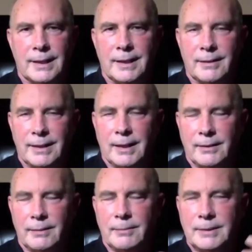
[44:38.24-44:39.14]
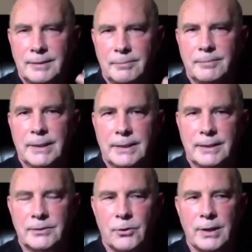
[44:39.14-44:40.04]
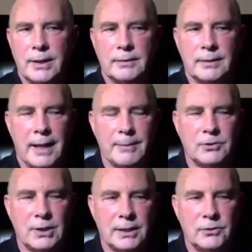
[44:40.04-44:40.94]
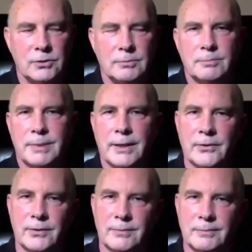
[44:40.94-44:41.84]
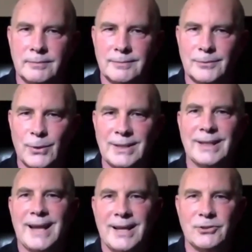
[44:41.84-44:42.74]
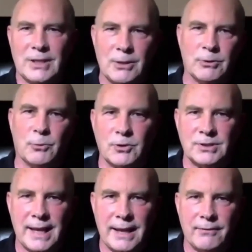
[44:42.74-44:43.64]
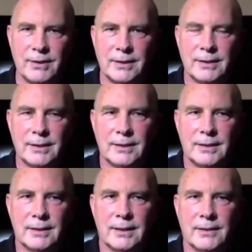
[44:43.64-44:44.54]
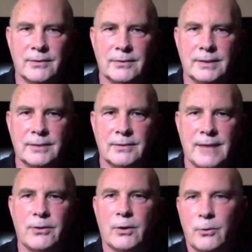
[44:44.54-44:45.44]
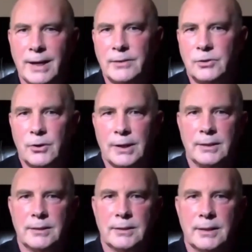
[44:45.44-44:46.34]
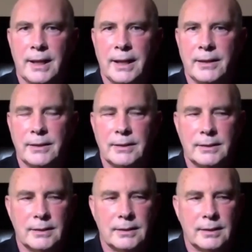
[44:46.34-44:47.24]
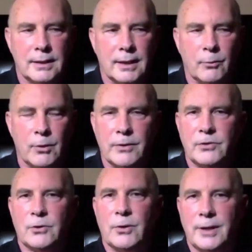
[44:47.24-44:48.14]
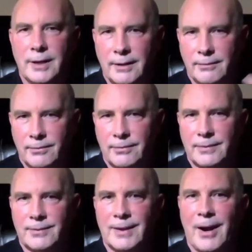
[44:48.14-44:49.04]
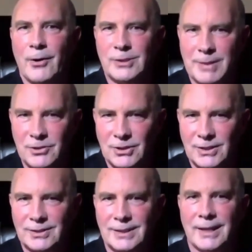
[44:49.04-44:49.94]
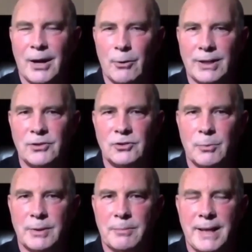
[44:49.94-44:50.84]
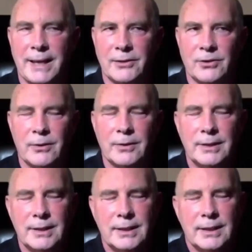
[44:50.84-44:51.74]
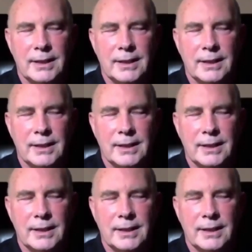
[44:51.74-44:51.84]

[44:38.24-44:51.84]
But the story that climate change plus green technology equals we're saved is not the correct story, and we're in the story of our species and our relationship with the planet. So,